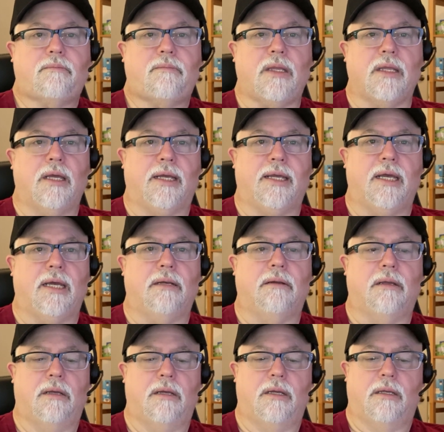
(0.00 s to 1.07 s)
again,
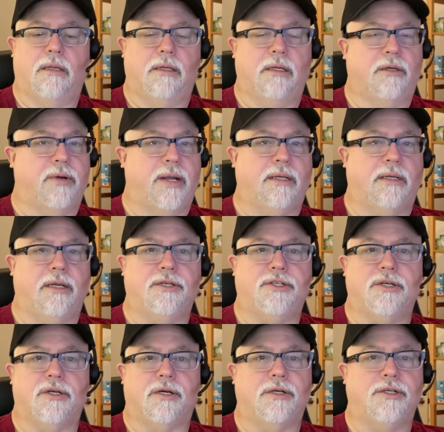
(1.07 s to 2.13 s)
granulated
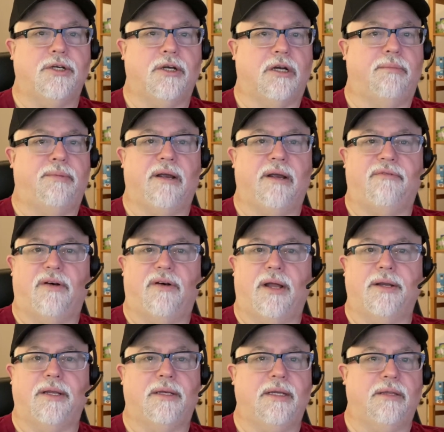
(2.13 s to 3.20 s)
sugar, sugar brick,
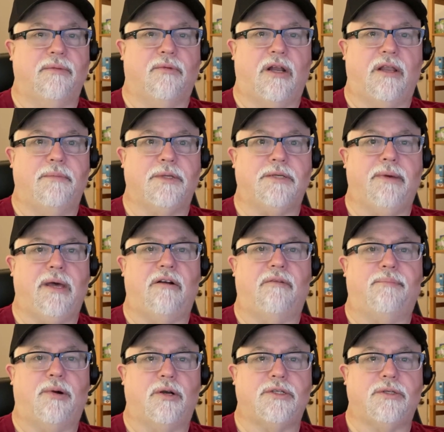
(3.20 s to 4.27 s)
fondant, either one of them is a matter
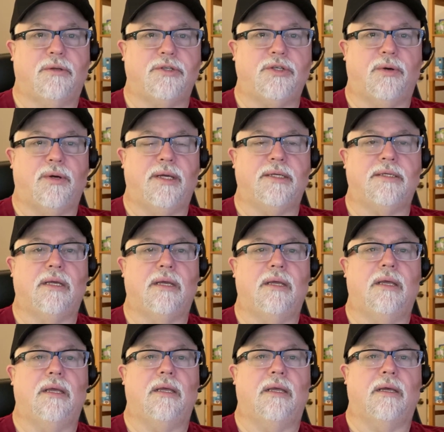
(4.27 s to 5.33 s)
of personal choice.
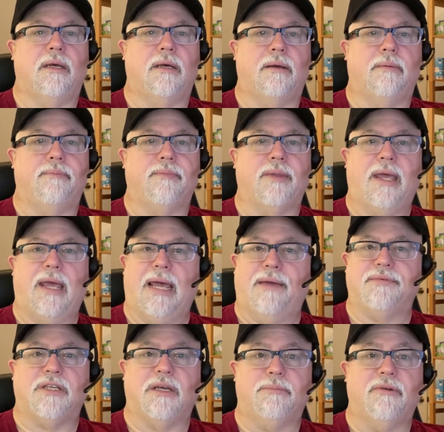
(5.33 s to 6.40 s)

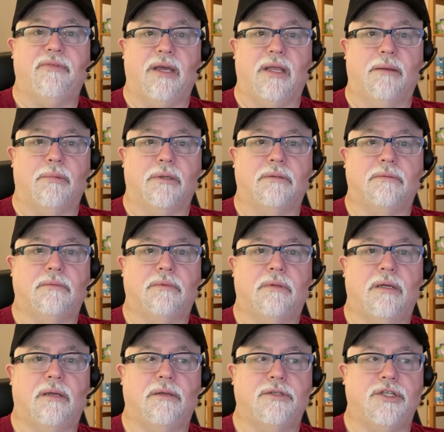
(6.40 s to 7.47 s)
Have some available
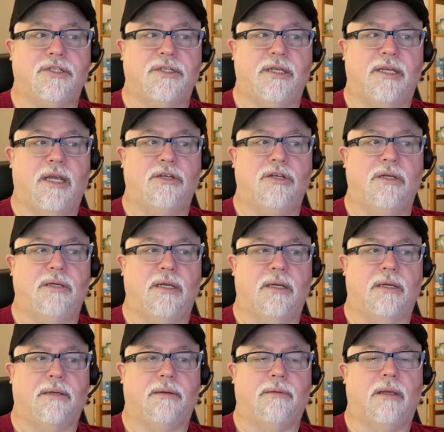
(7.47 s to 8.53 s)
just in case you need
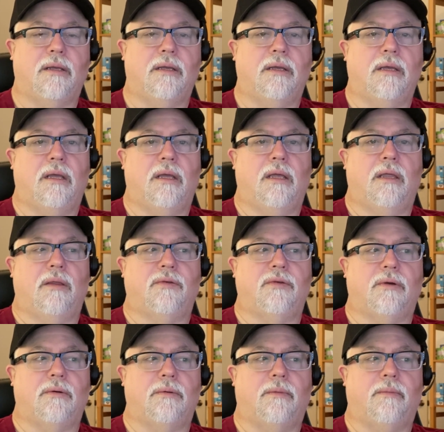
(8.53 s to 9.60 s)
it.
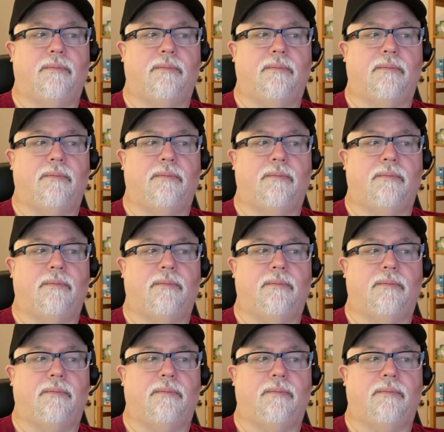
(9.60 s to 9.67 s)
So